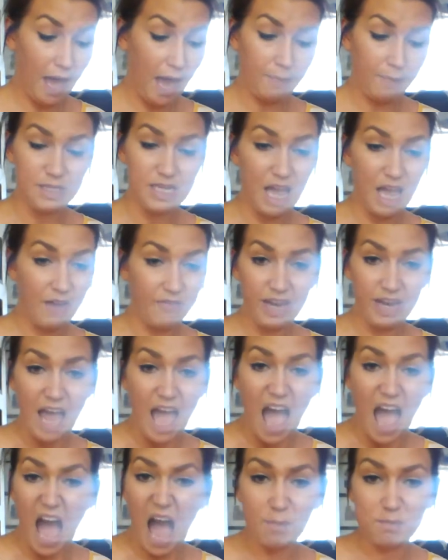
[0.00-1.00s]
I happen to have in.
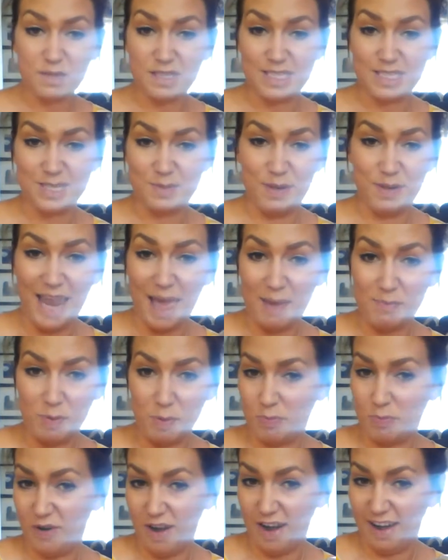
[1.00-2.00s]
Happens to be leopard
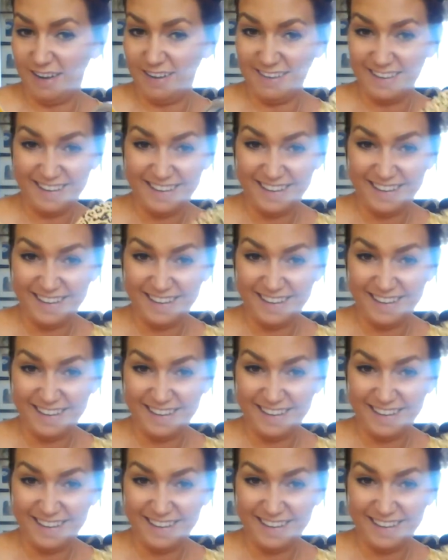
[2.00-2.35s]
print.